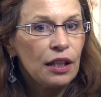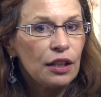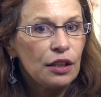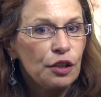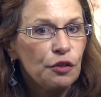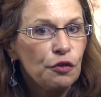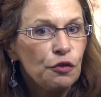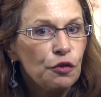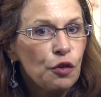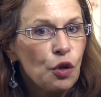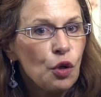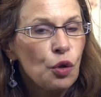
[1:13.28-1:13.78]

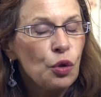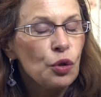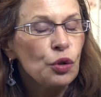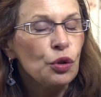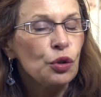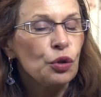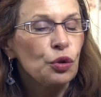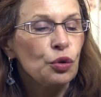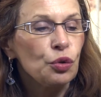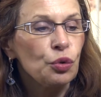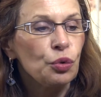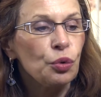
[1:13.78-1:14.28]

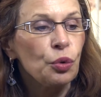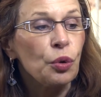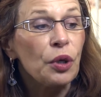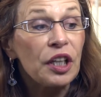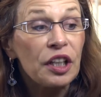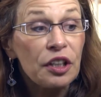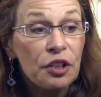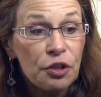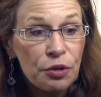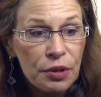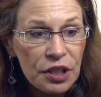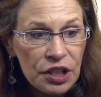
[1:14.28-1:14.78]
devoted to
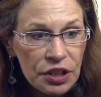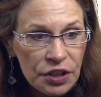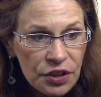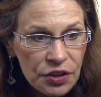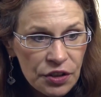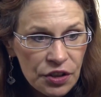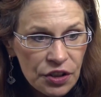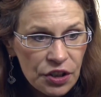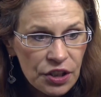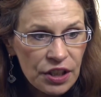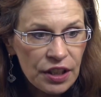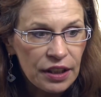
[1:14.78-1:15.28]

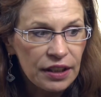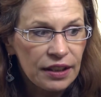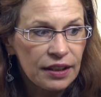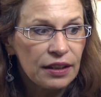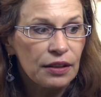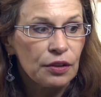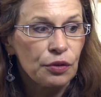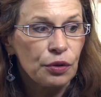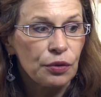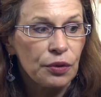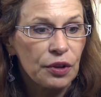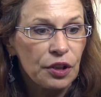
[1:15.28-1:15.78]

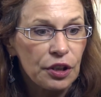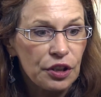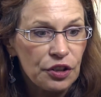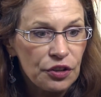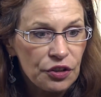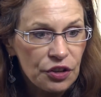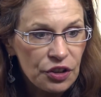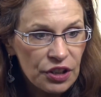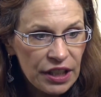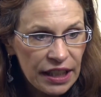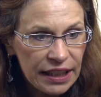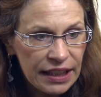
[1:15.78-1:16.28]

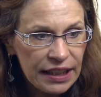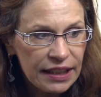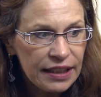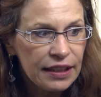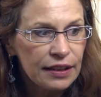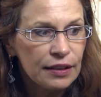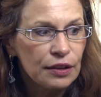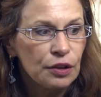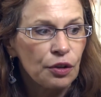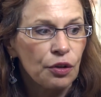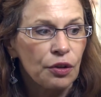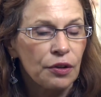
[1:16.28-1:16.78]

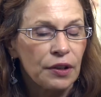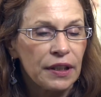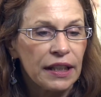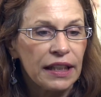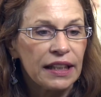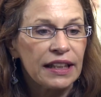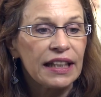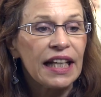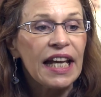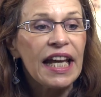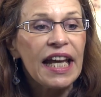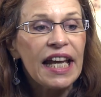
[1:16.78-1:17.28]
Christianity in the
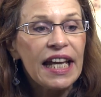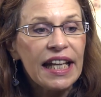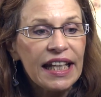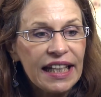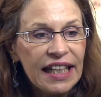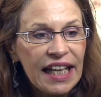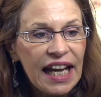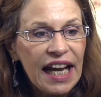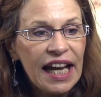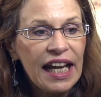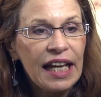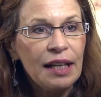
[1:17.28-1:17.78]
Orient
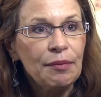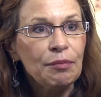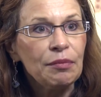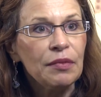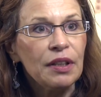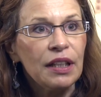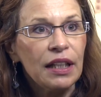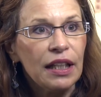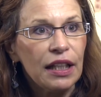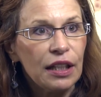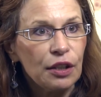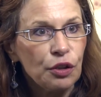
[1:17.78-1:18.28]
came
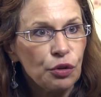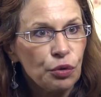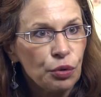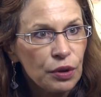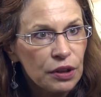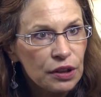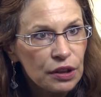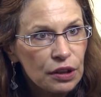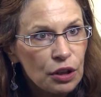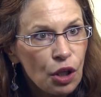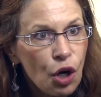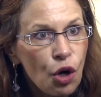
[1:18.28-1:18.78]
into
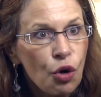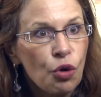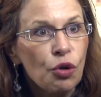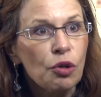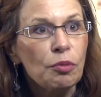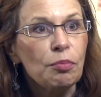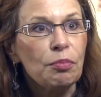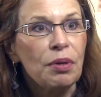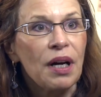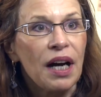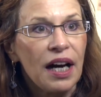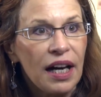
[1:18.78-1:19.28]
its
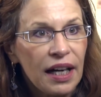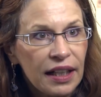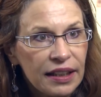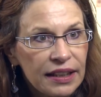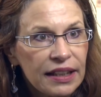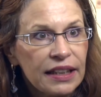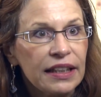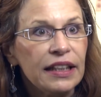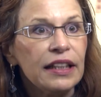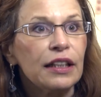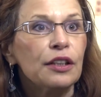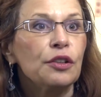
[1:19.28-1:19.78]
whole
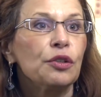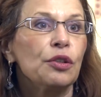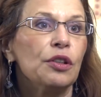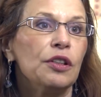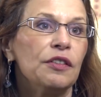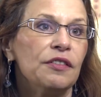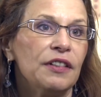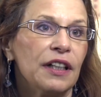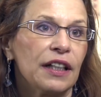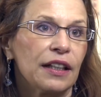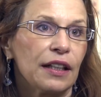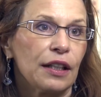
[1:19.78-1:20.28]
part here to
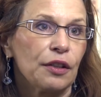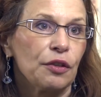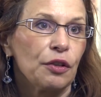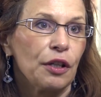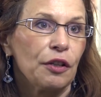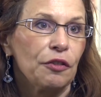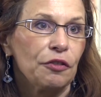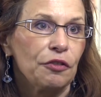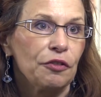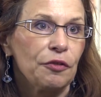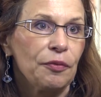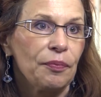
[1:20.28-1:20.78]

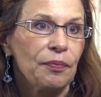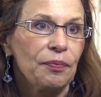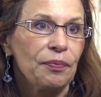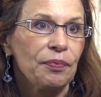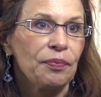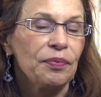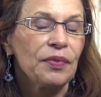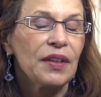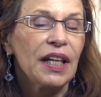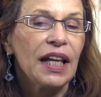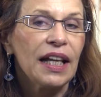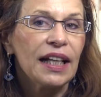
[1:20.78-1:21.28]
Louvain-la-Neuve.
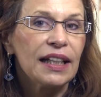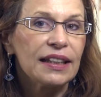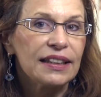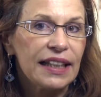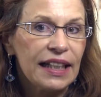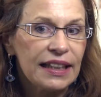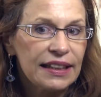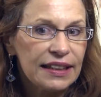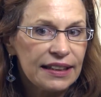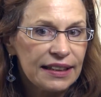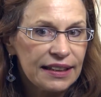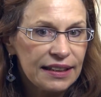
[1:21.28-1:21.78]

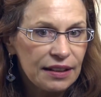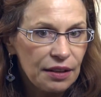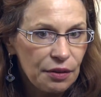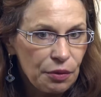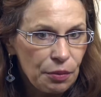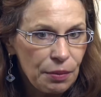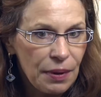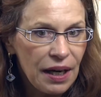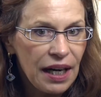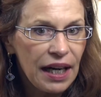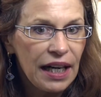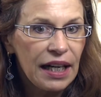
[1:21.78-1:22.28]
That's
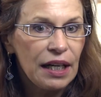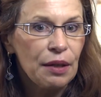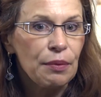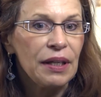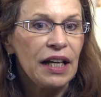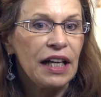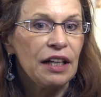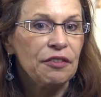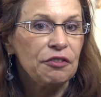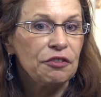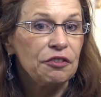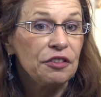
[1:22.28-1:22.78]
why
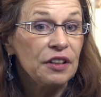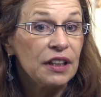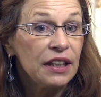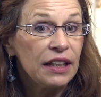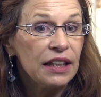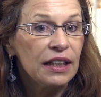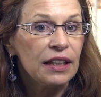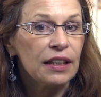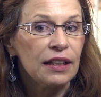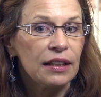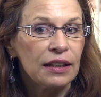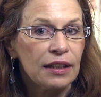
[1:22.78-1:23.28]
we have
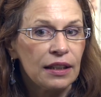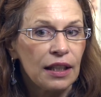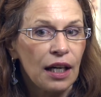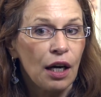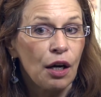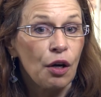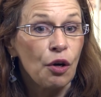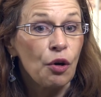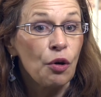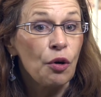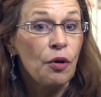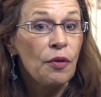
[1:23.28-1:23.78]
here
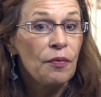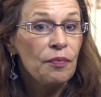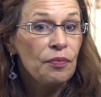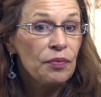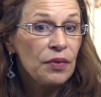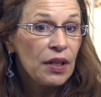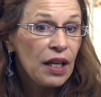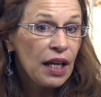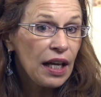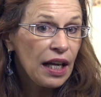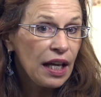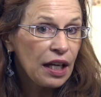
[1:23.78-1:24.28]
now
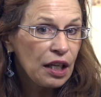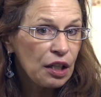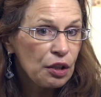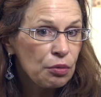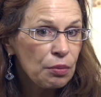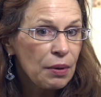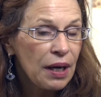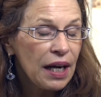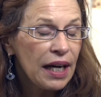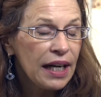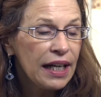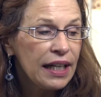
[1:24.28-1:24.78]
a
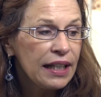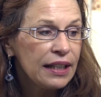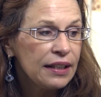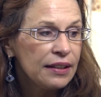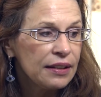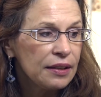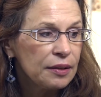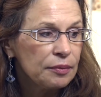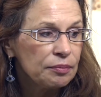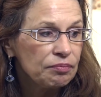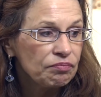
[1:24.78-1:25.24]
quite